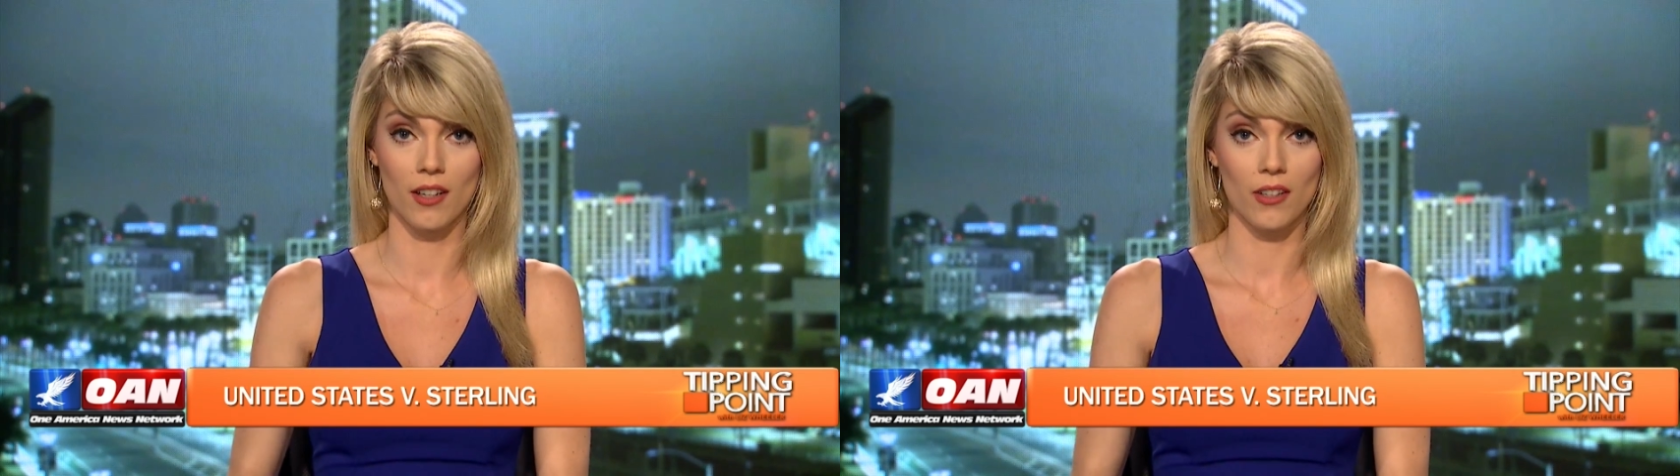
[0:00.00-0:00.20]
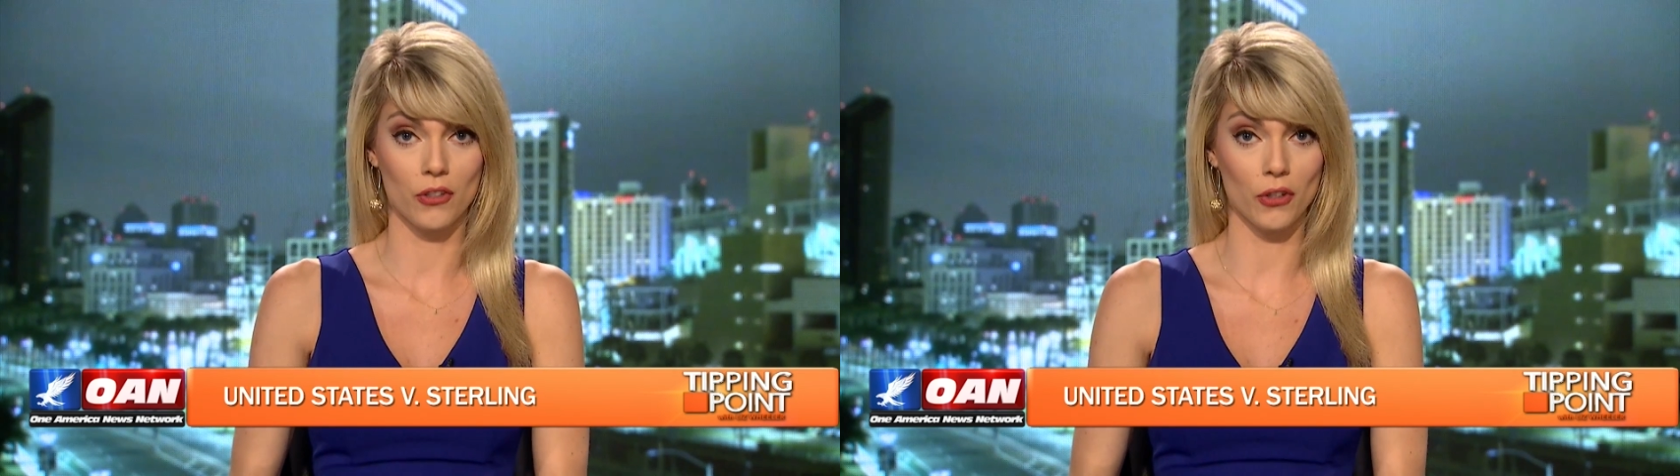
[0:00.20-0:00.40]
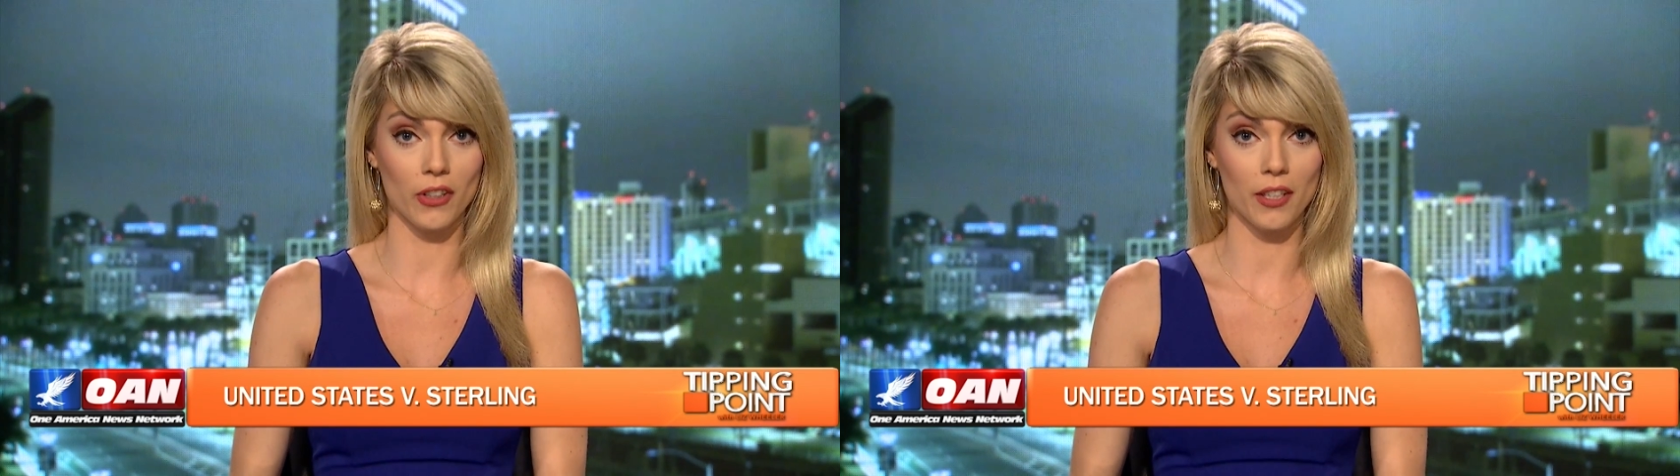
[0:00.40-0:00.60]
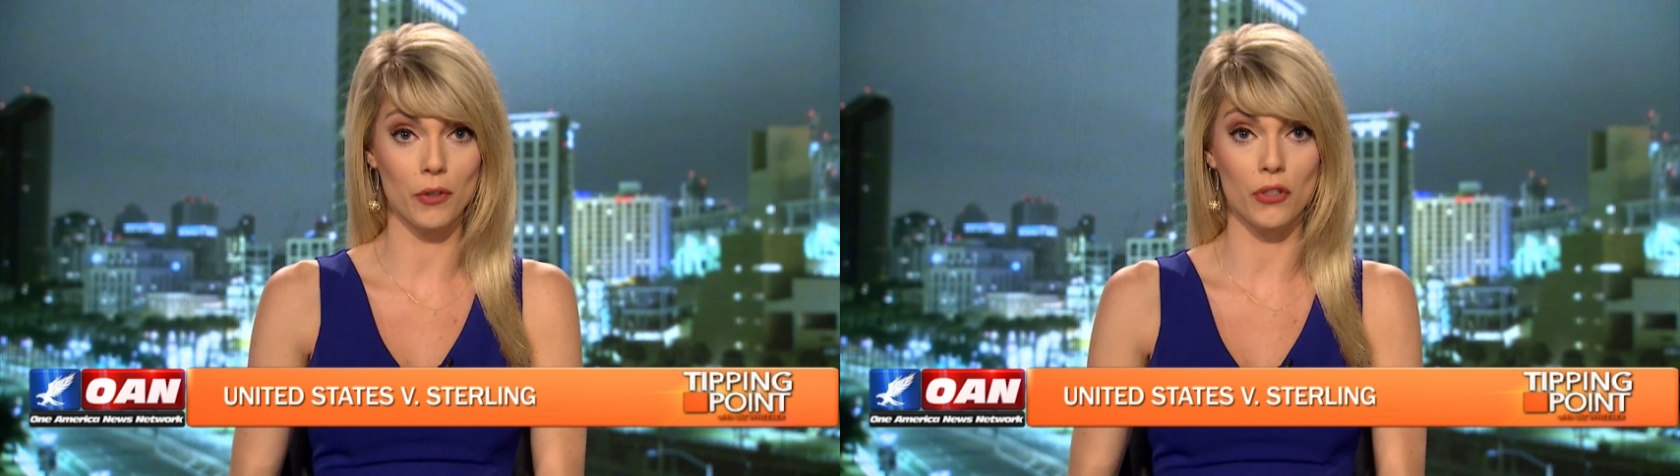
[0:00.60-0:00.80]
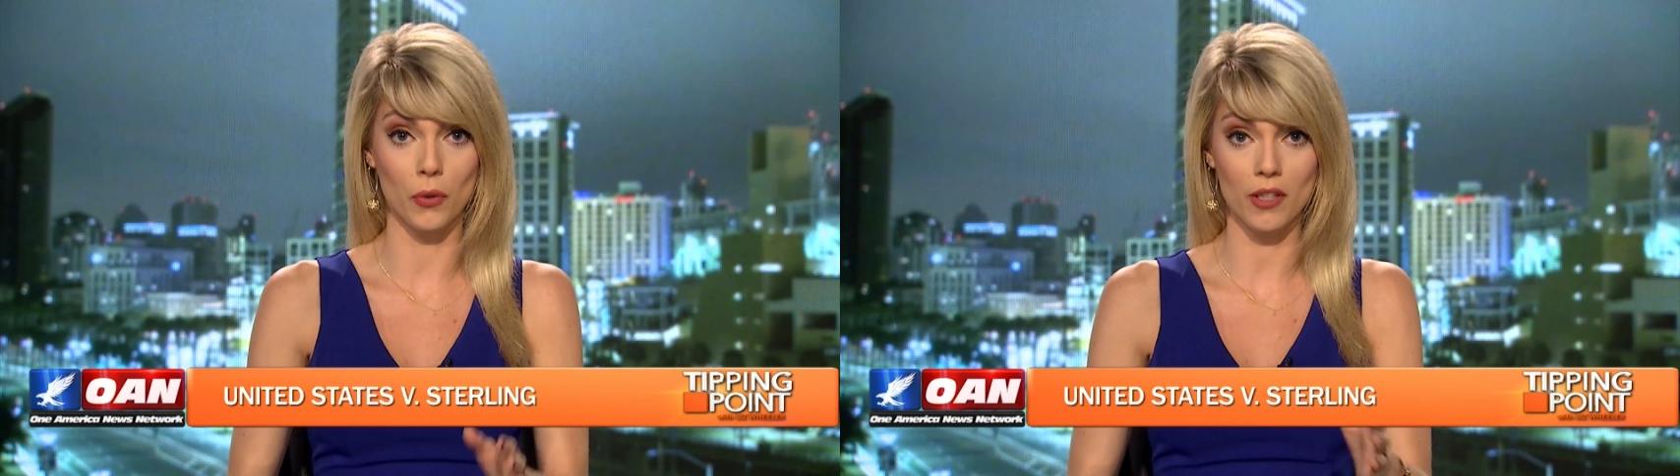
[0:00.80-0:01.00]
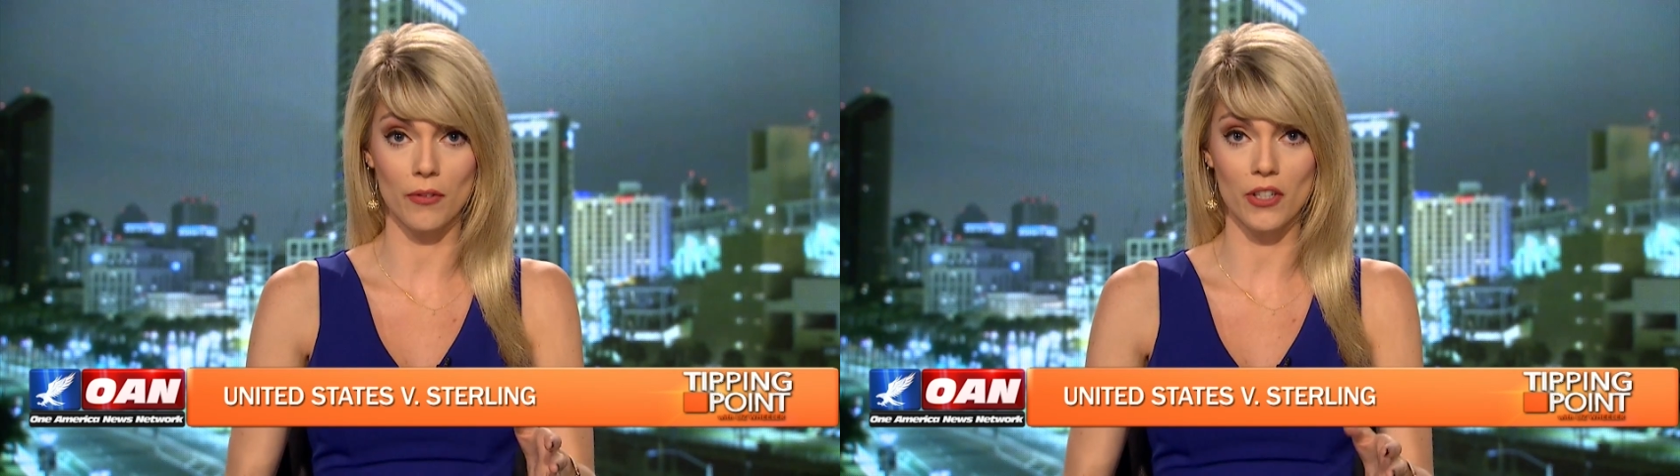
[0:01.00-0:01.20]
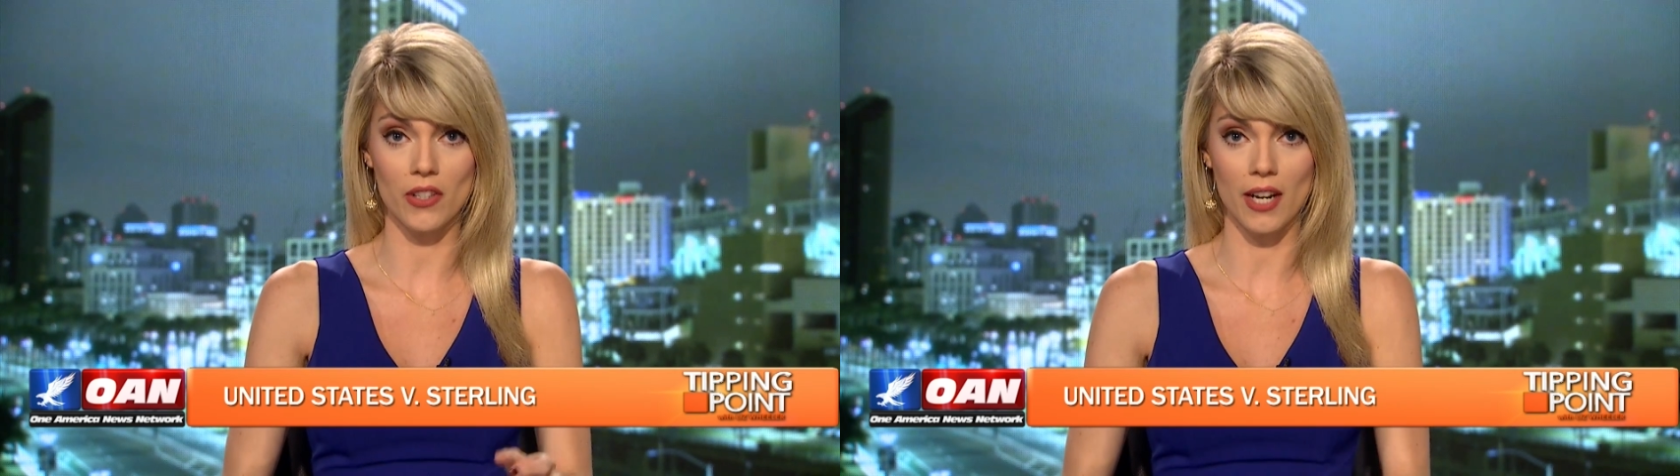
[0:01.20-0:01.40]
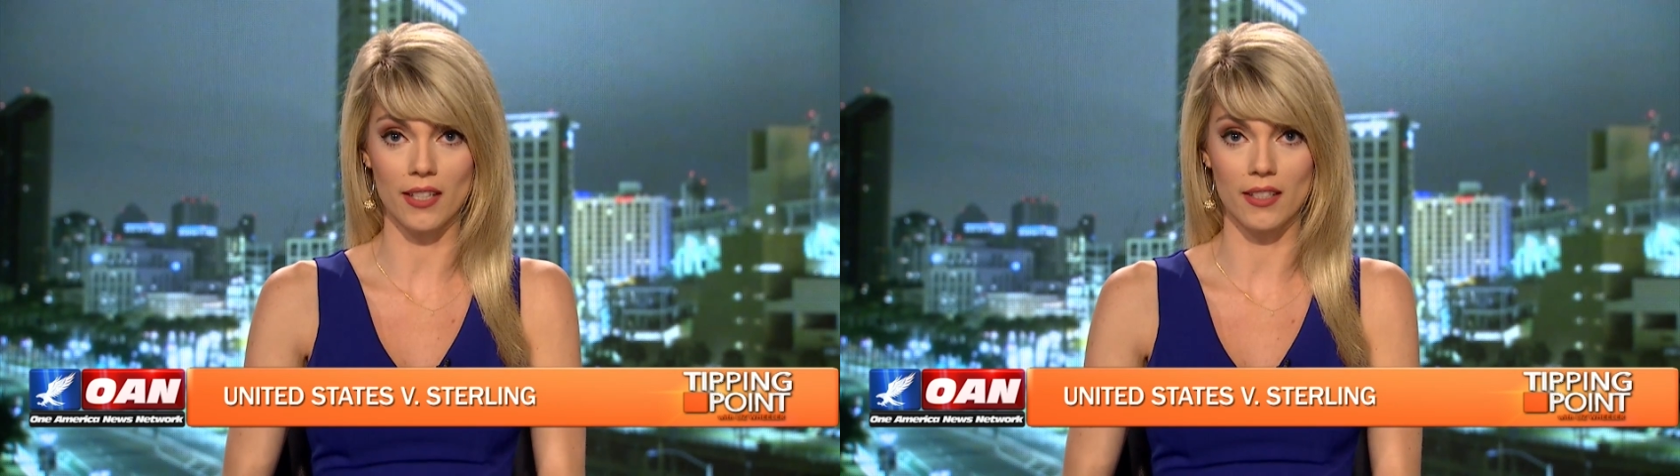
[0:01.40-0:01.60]
Sterling restored the verse
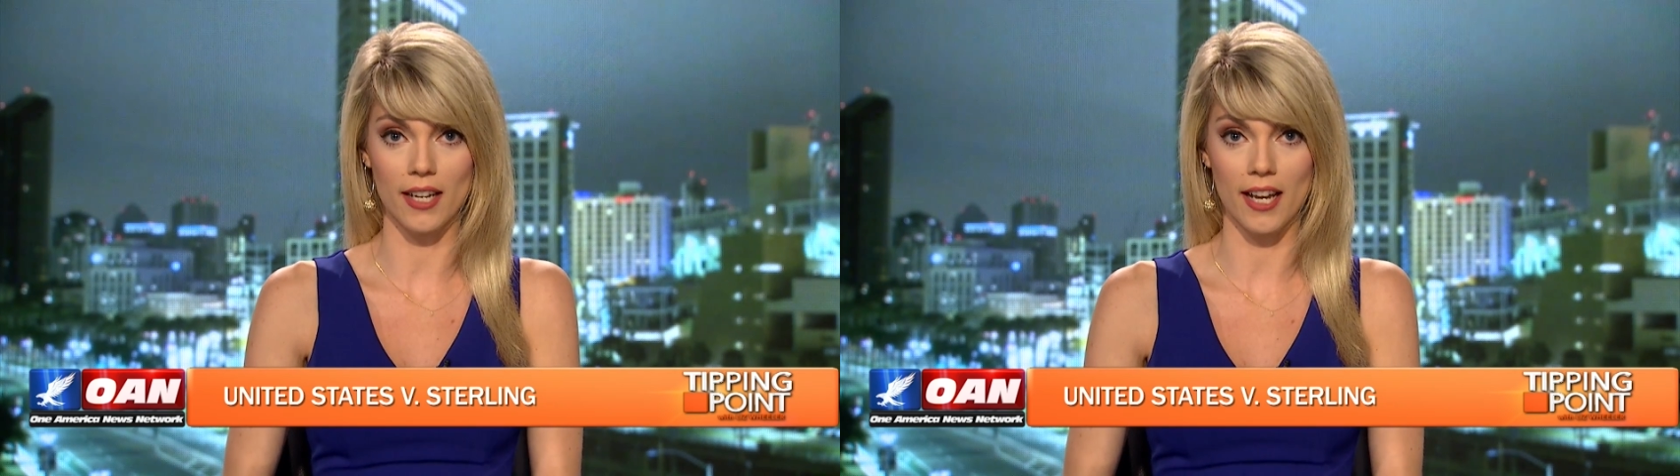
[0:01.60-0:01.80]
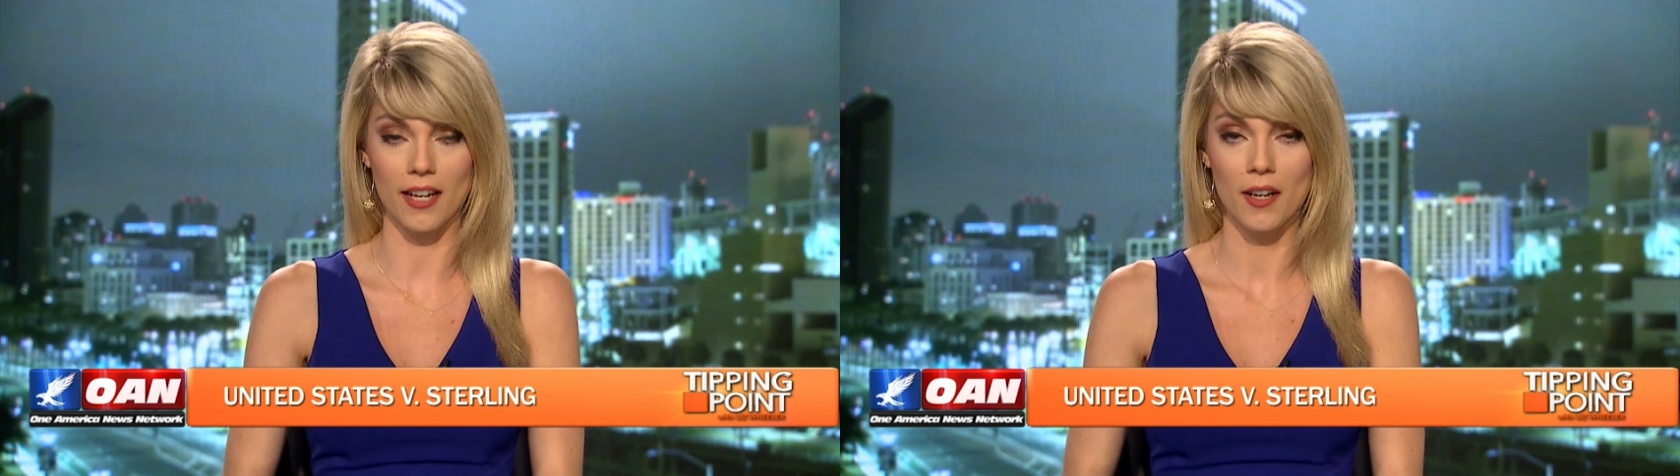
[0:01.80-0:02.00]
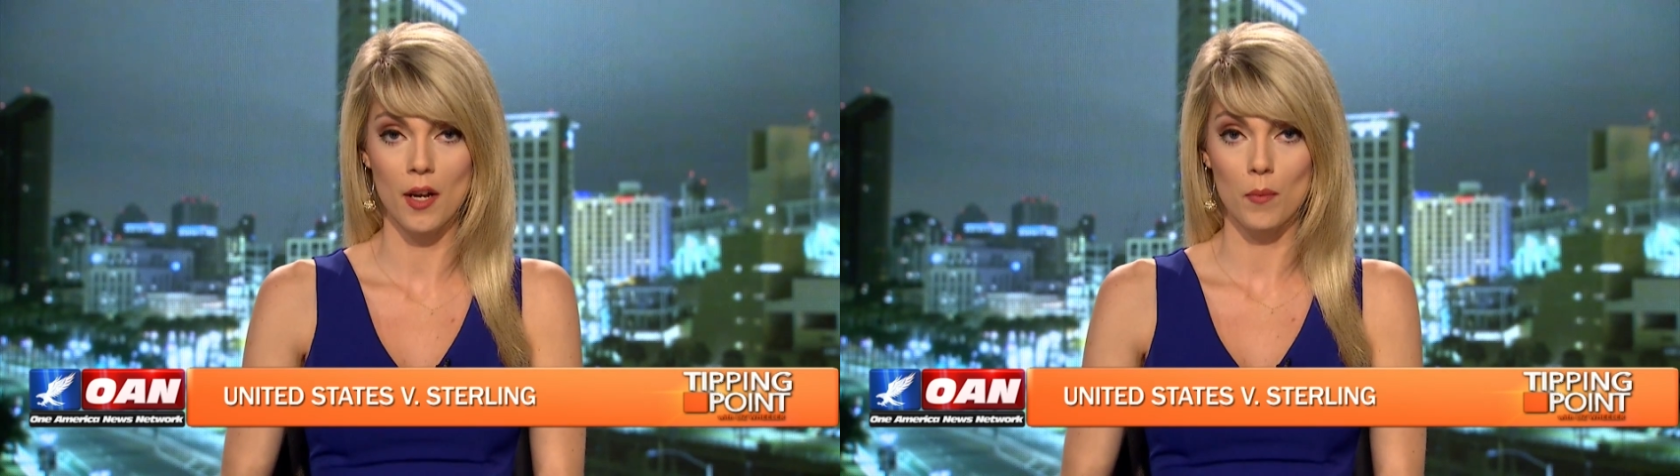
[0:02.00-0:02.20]
the next day,